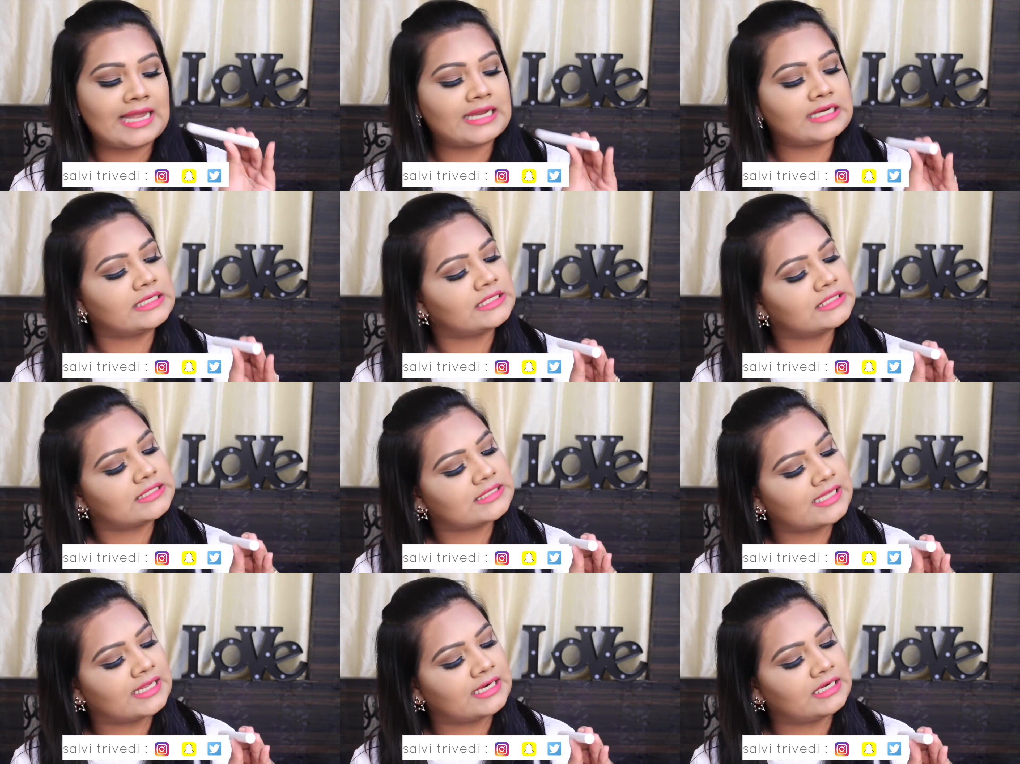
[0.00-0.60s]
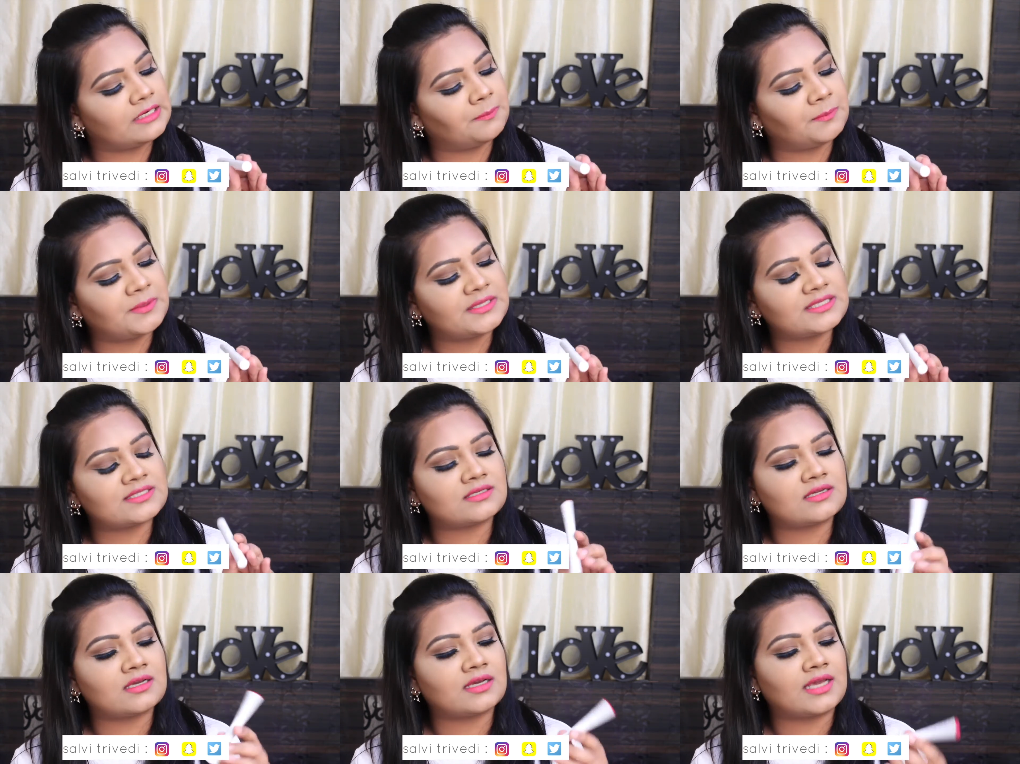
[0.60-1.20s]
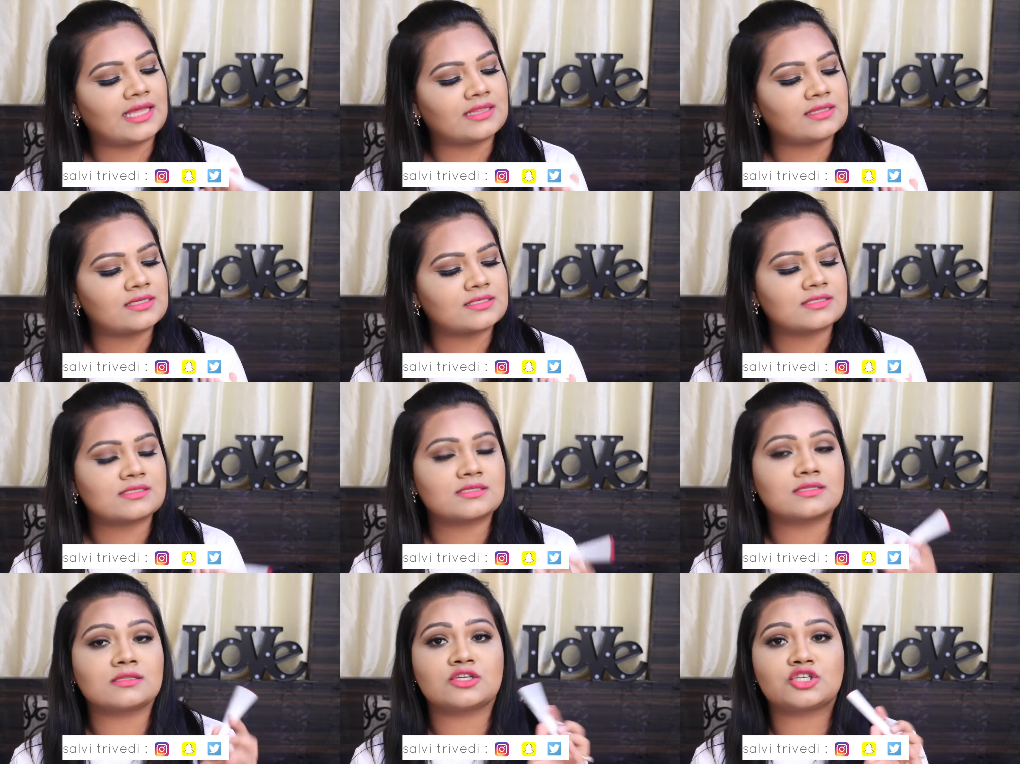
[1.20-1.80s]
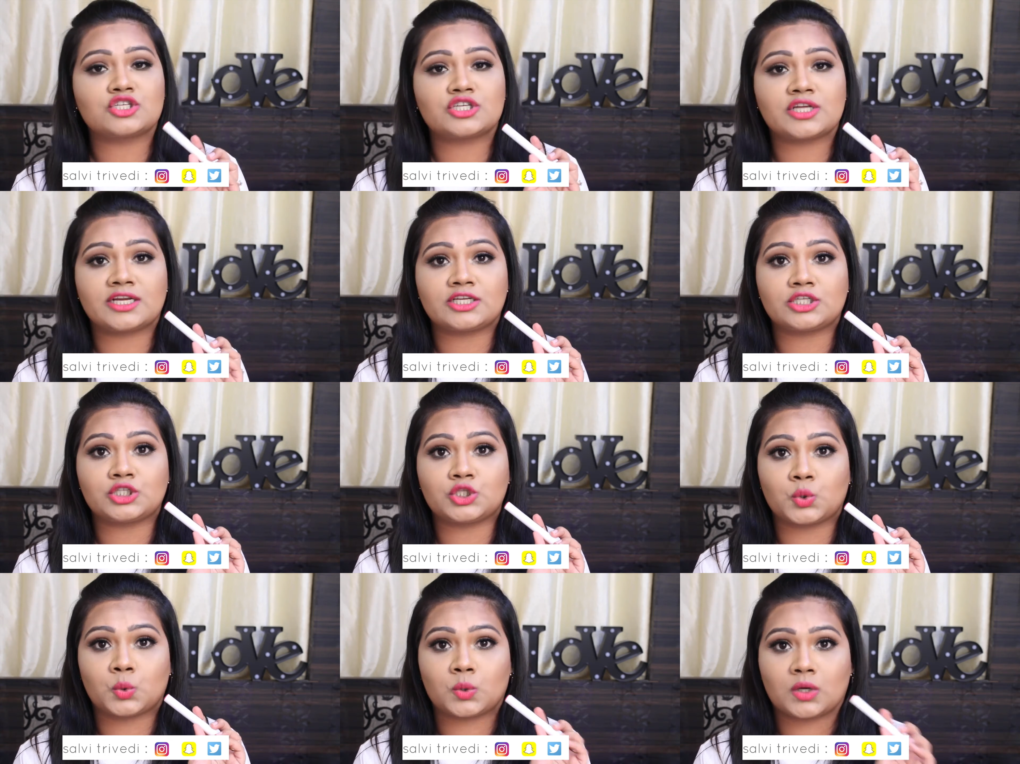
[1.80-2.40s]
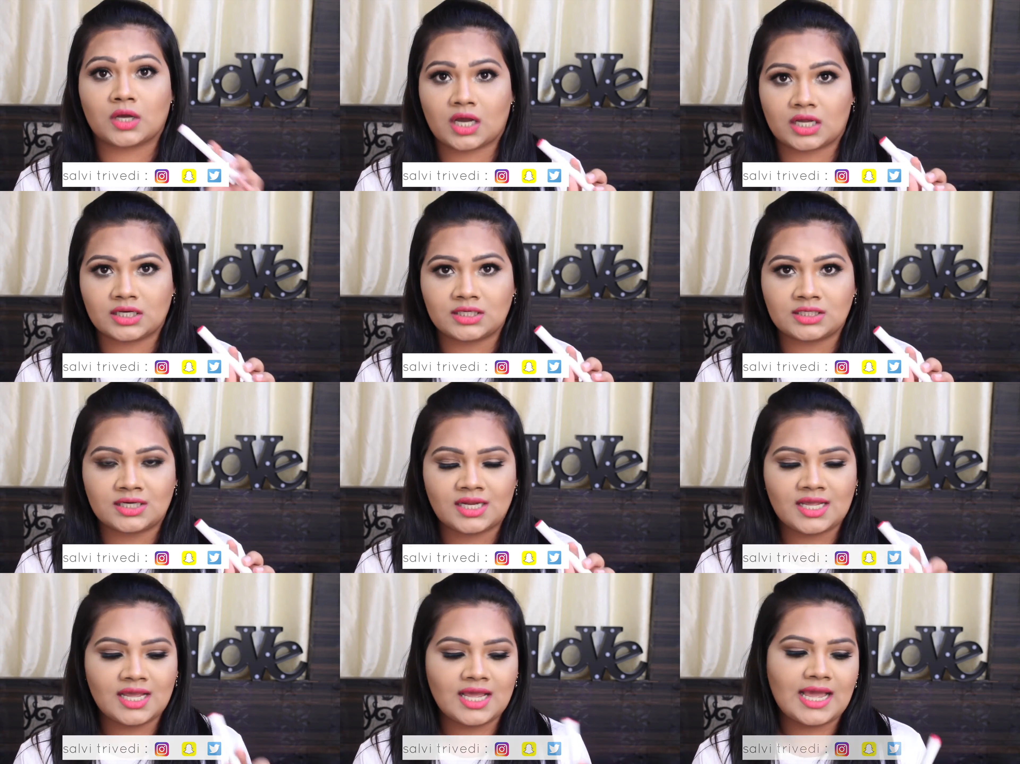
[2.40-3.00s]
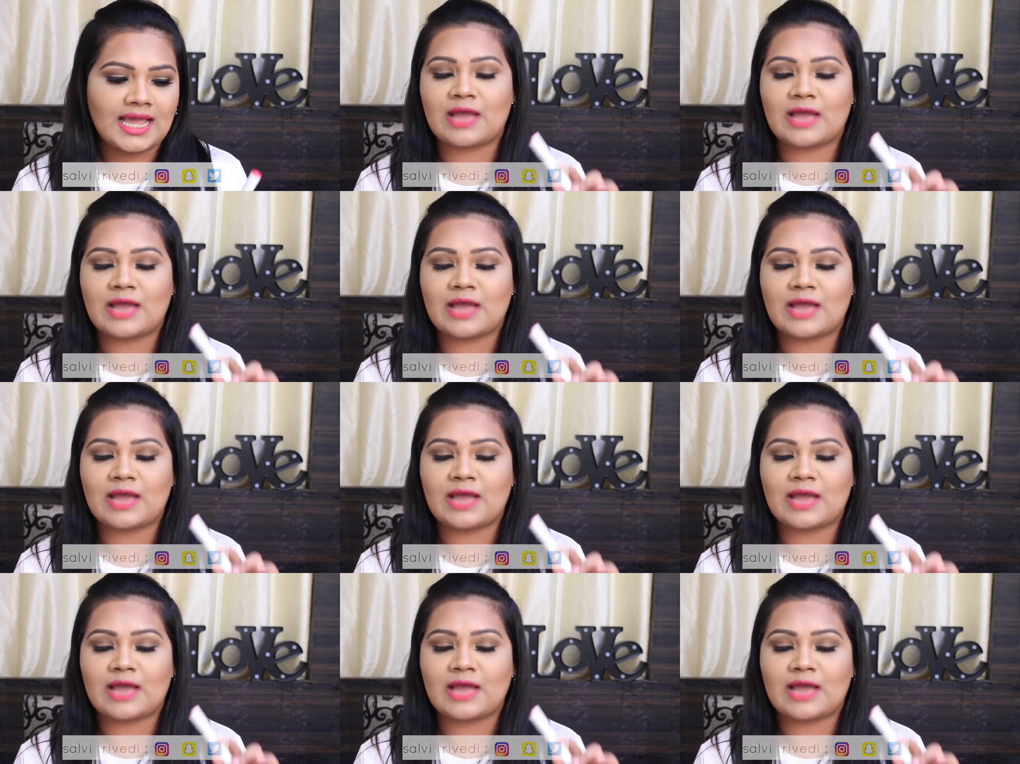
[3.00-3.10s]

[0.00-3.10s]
and it's their lippy stick, and this is in the shade Toucan.